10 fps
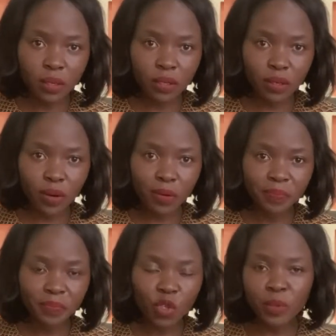You
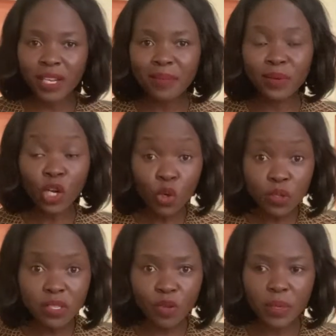become
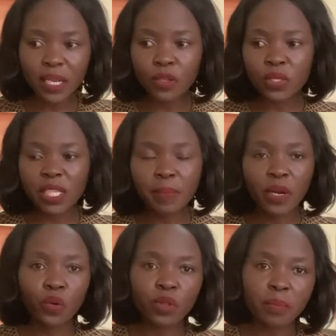loose, you sleep
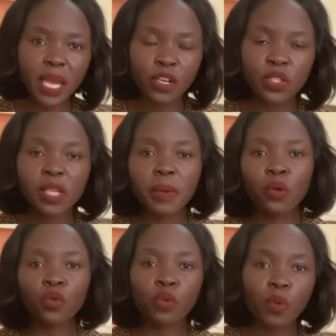around with men, you sleep
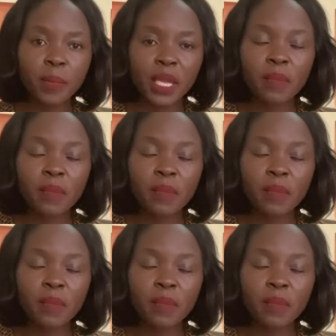around with women,